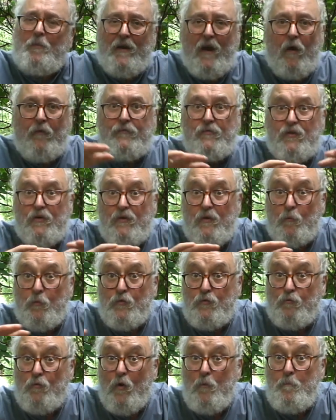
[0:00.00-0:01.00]
And all of a sudden there
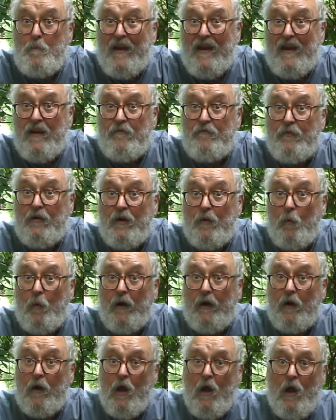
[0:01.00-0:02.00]
was rope
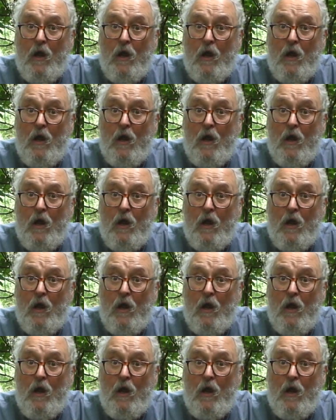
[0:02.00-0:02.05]
everywhere.